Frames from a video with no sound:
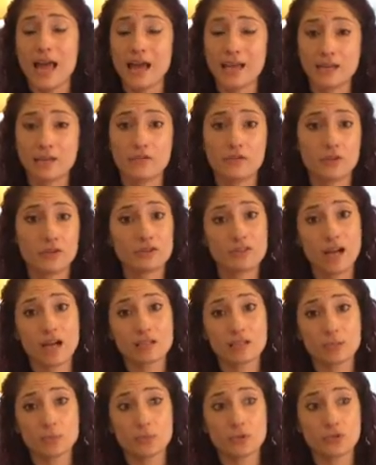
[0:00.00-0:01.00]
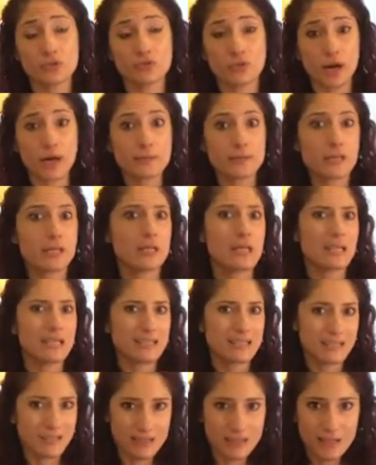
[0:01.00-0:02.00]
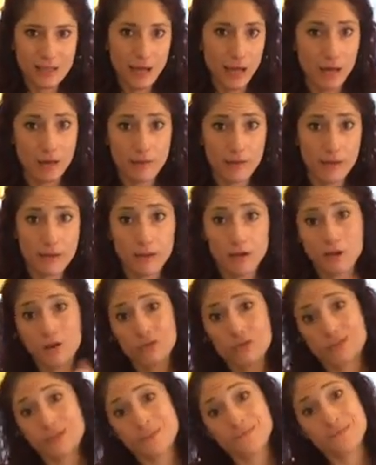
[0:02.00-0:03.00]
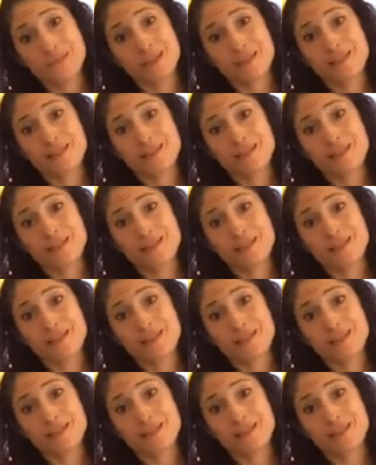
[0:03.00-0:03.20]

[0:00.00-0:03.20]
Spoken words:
And if your doctor prescribes it, see how that goes.